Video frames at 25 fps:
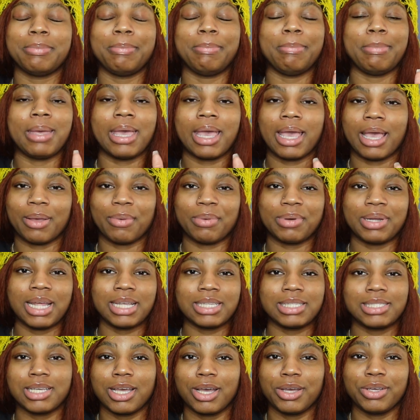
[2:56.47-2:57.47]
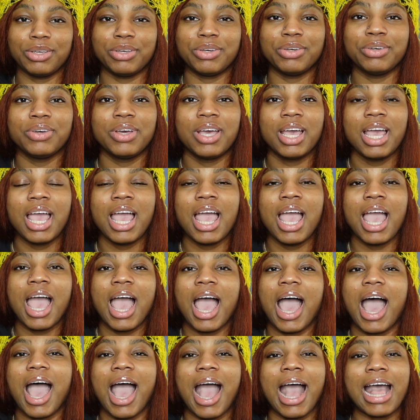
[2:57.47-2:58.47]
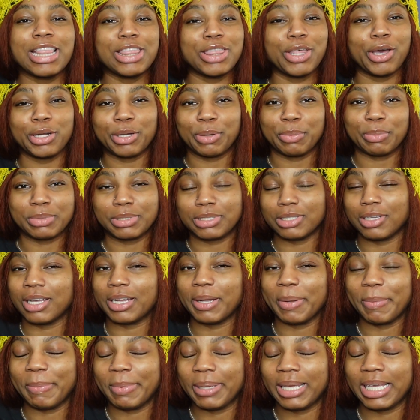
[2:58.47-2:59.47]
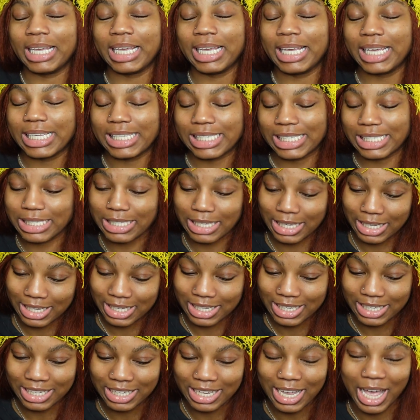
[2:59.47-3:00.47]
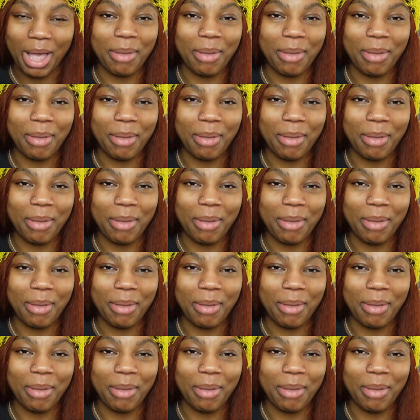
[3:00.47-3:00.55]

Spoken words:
man, when I tell you, I thought it was gonna be easy.